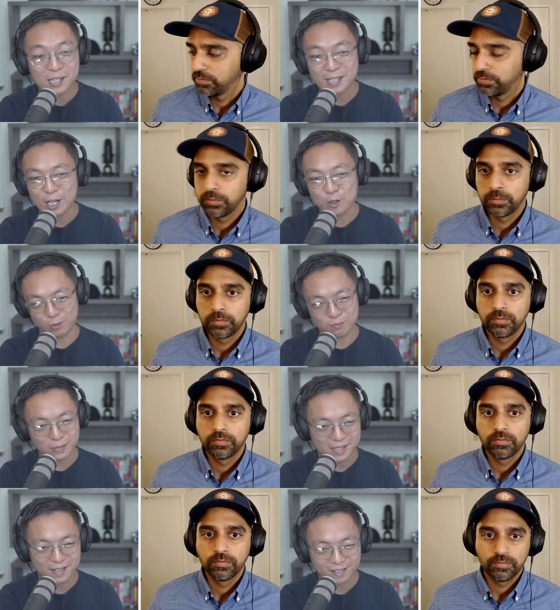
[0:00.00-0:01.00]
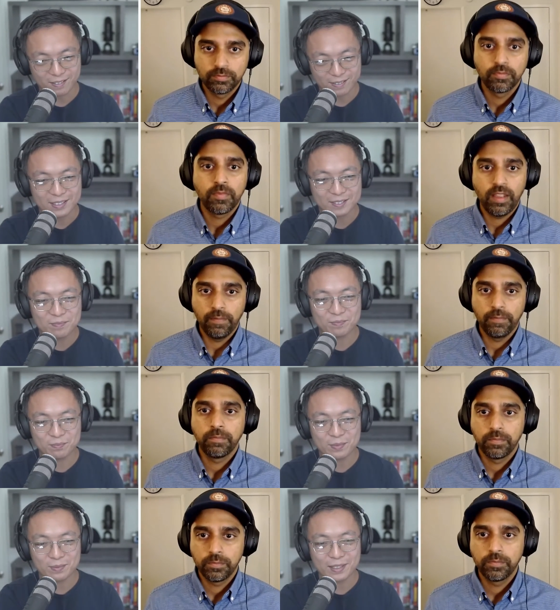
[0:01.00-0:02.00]
Speaker 1: casual basically right
Speaker 2: yeah
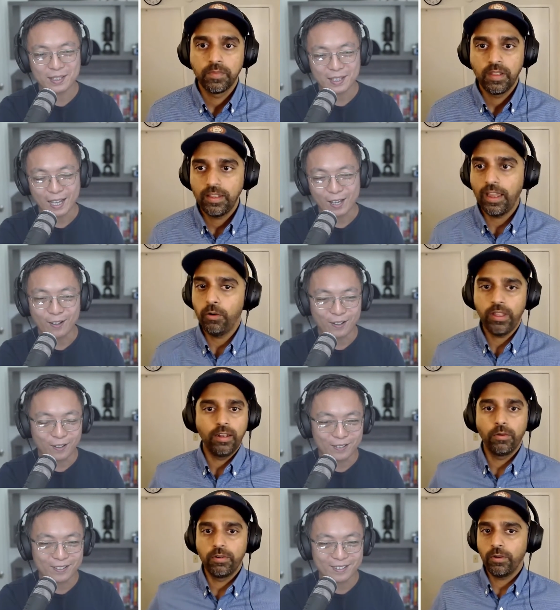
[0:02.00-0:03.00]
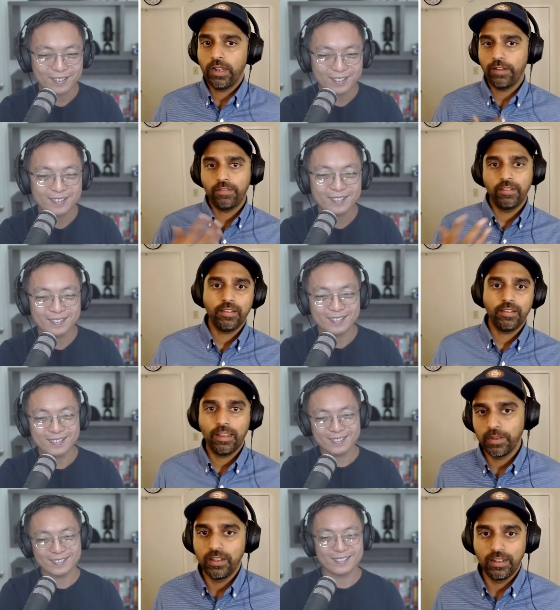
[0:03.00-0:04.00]
yeah oh yeah don't don't have doesn't have
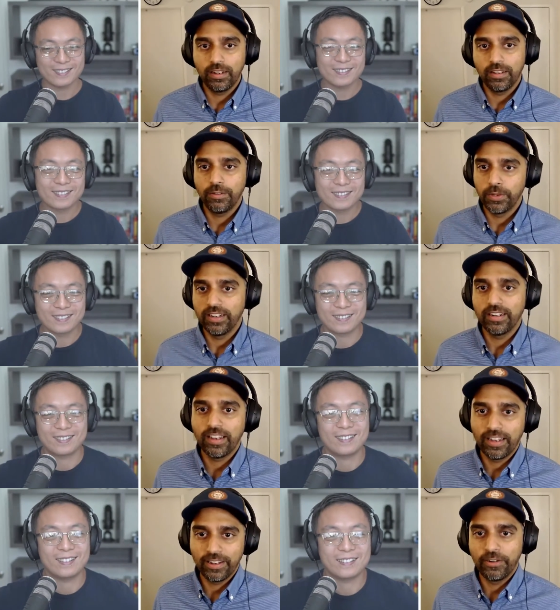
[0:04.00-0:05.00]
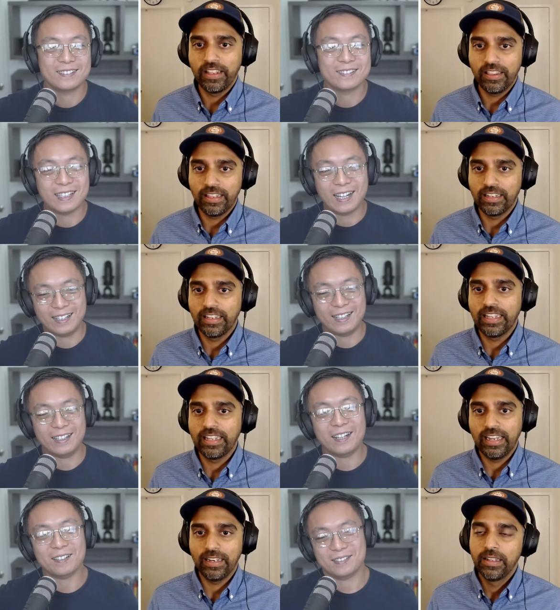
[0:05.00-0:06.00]
to be in a suit and a tie or anything yeah, like yeah,
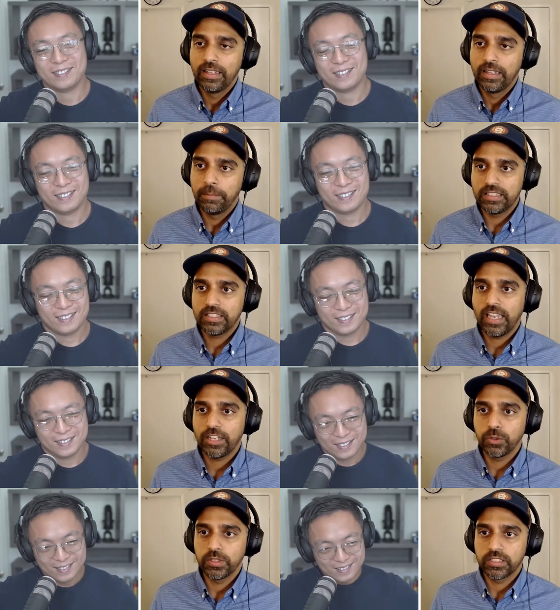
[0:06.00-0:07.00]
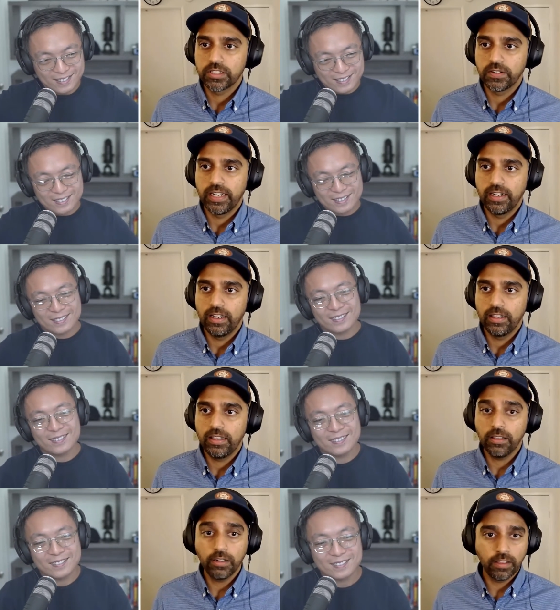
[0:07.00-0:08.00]
that yeah. business casual is great uh, the
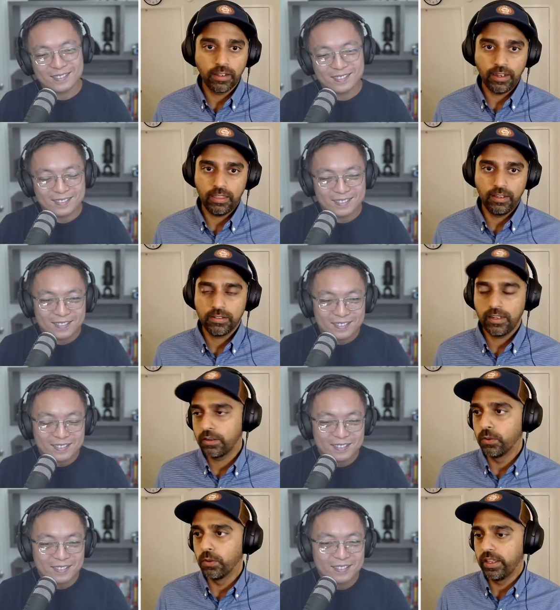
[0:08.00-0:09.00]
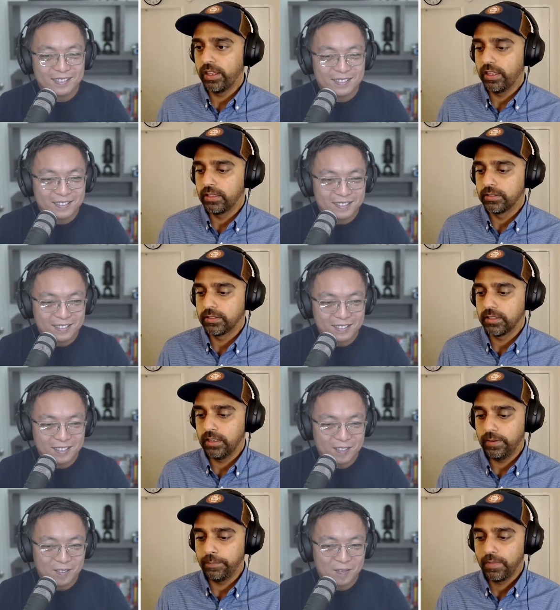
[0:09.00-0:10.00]
other thing i think it's kind of cool is
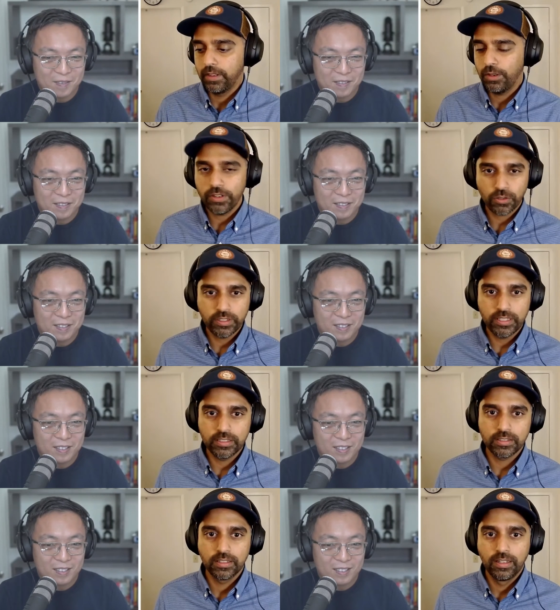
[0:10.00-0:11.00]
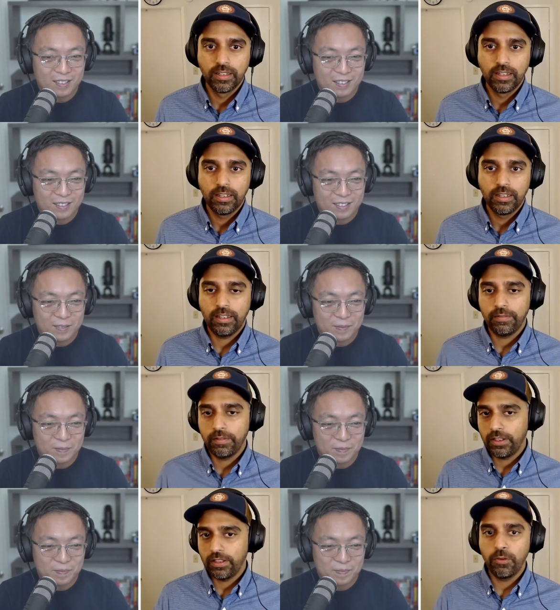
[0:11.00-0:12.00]
um, you know there's all these uh,
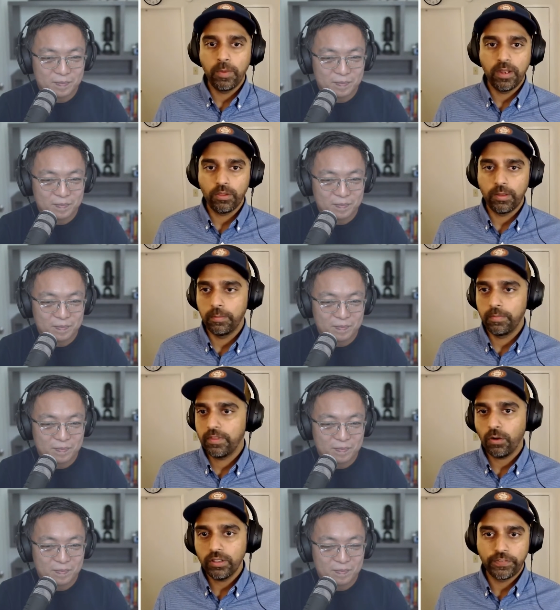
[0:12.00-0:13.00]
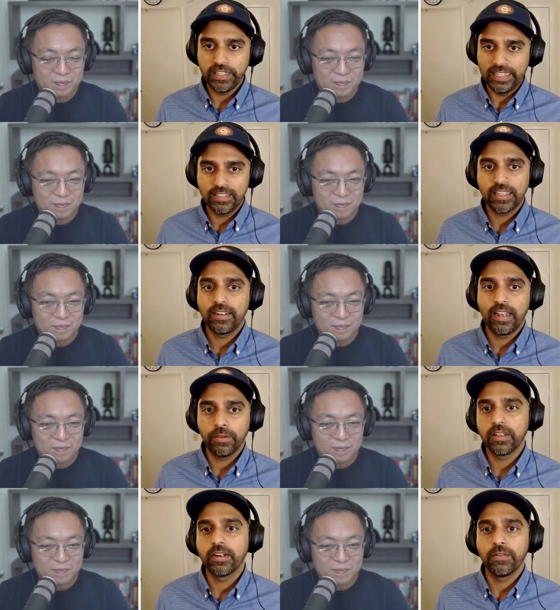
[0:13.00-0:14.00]
and you may know them there are all these freelance sites
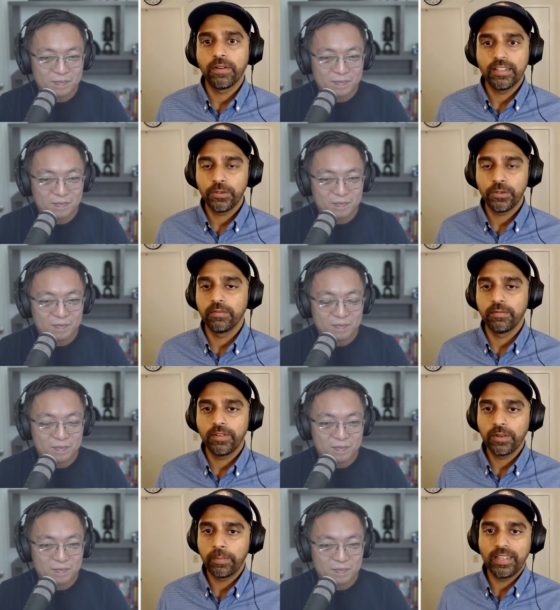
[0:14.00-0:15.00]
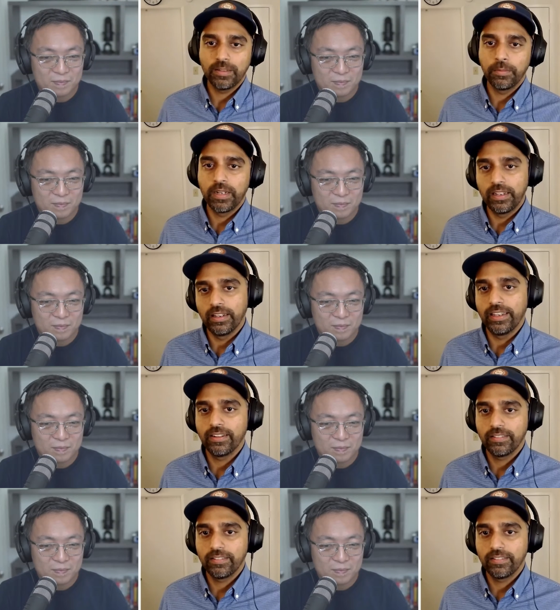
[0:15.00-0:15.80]
out there right so you can you can pay somebody like